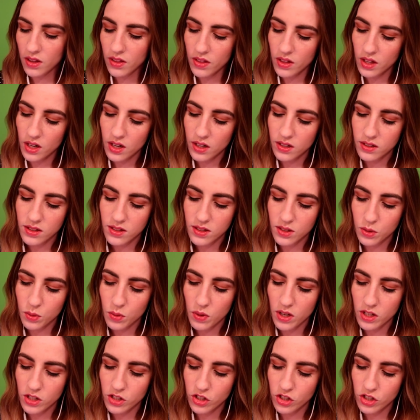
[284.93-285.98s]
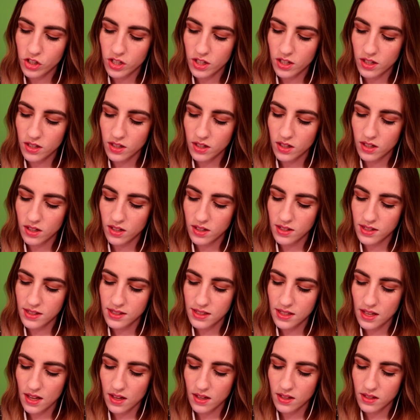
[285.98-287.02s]
The next question
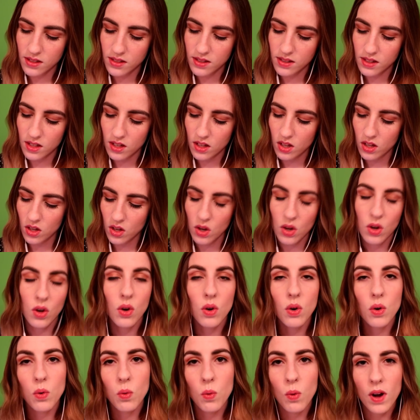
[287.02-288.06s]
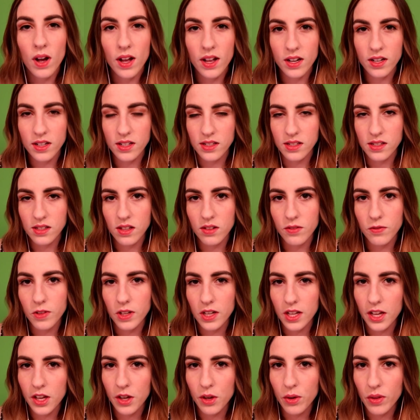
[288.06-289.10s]
says, what is the
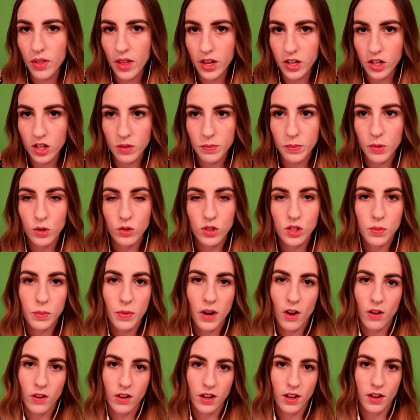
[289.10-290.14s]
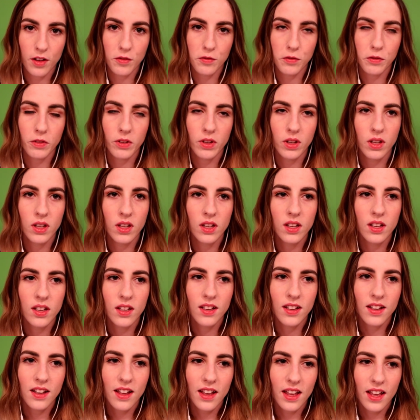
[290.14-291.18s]
video that you're most proud of?
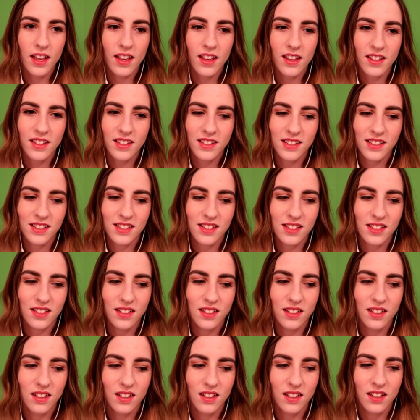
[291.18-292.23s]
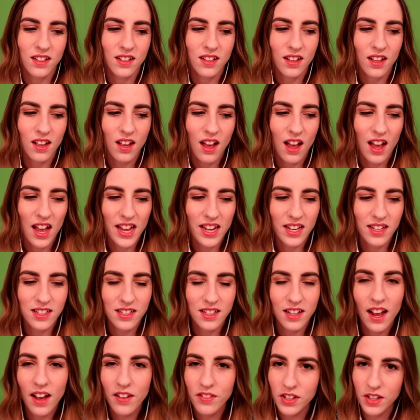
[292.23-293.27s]
And I
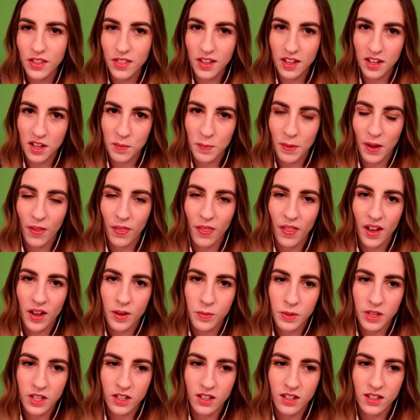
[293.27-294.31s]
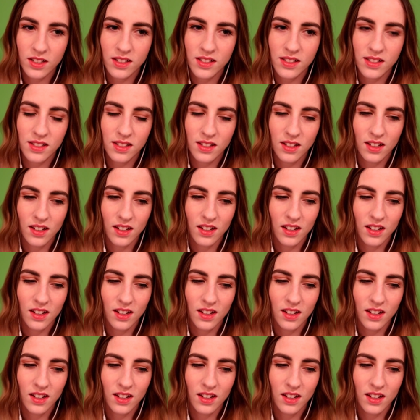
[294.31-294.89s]
did have to think about that because